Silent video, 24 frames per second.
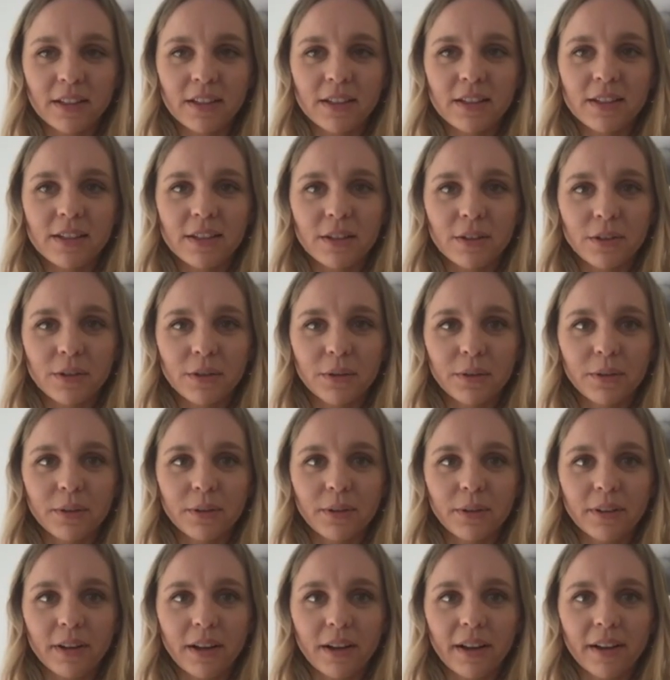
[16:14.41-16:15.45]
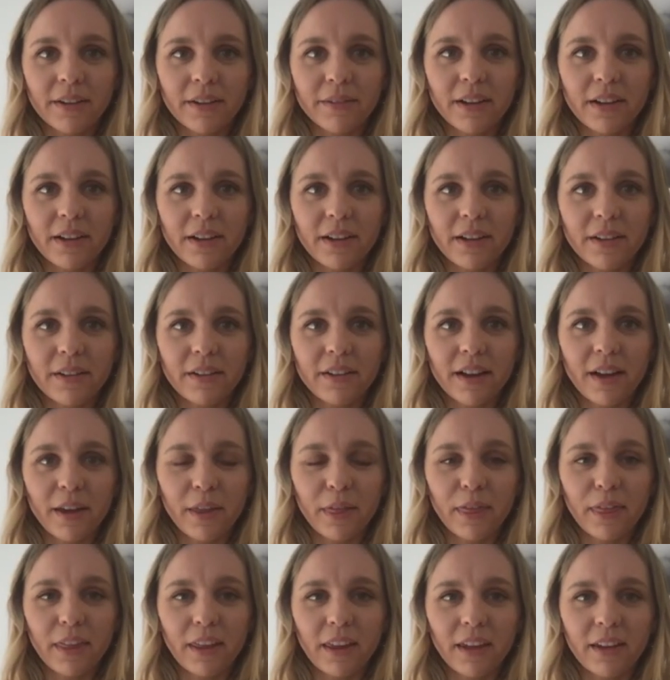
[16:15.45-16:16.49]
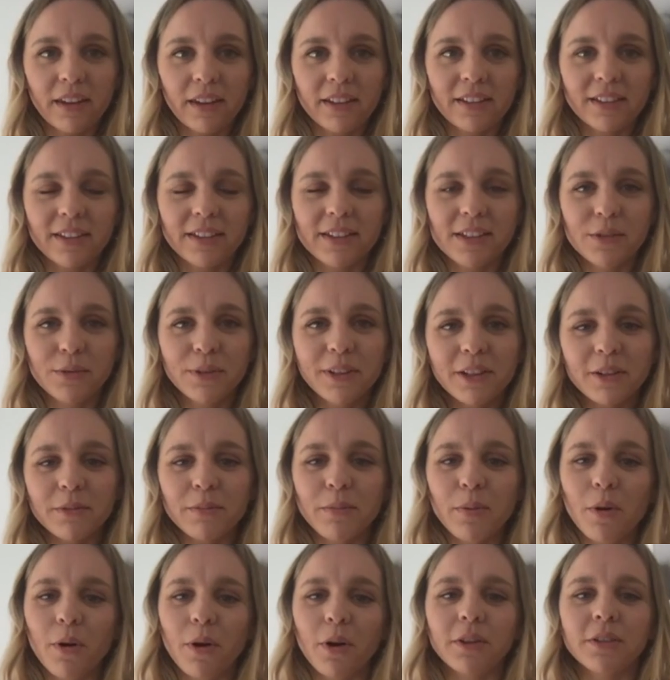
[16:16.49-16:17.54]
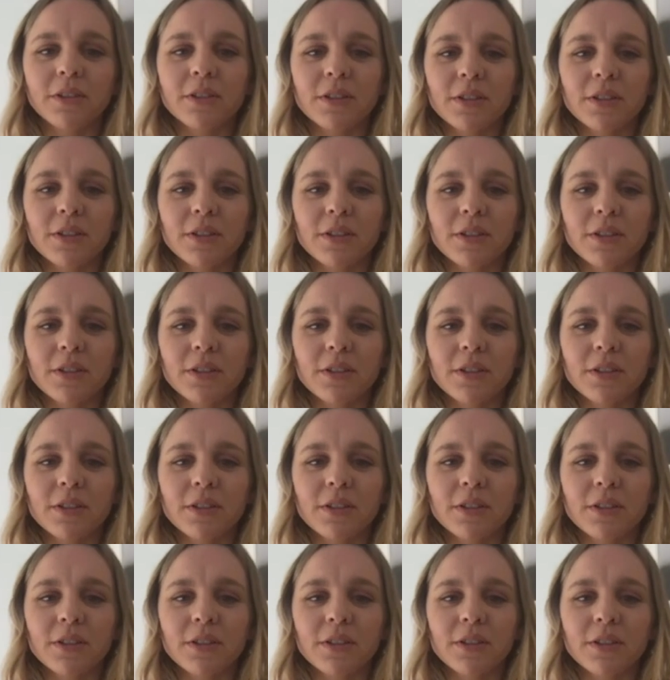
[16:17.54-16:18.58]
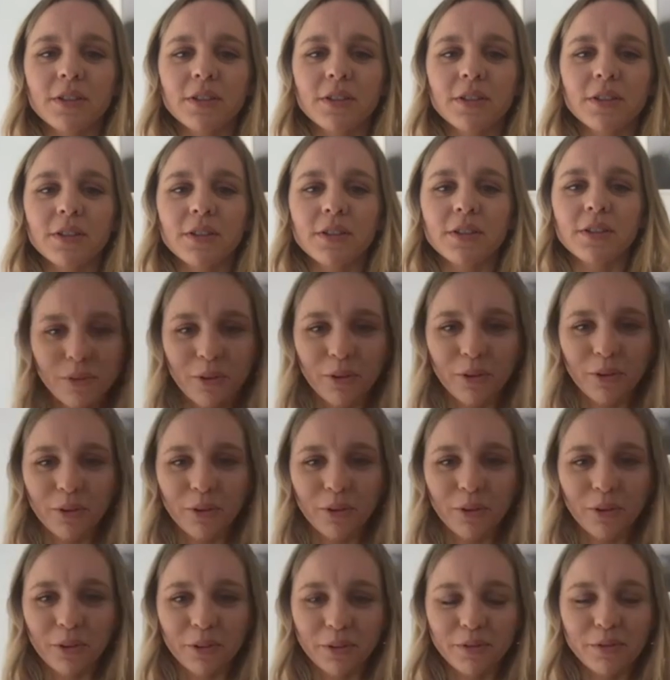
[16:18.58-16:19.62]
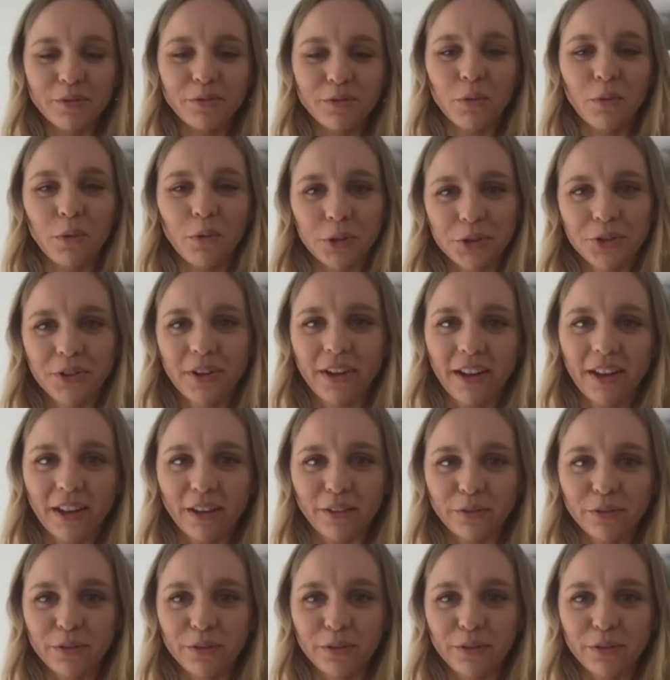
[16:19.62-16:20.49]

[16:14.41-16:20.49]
So, I think it's really important to be grateful for what you have.